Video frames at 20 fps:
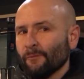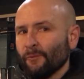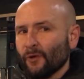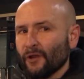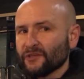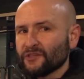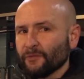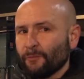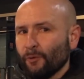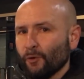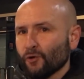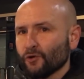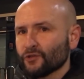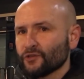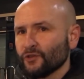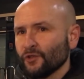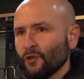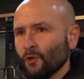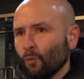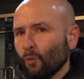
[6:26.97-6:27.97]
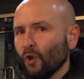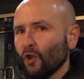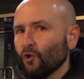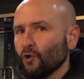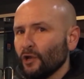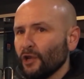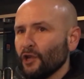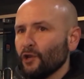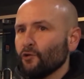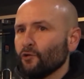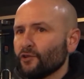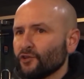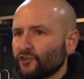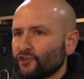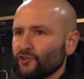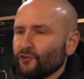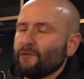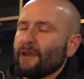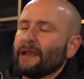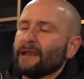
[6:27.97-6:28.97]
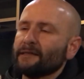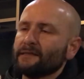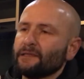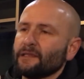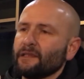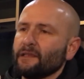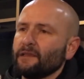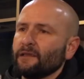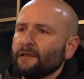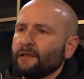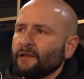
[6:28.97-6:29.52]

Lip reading: But I suppose we'll only know the true legacy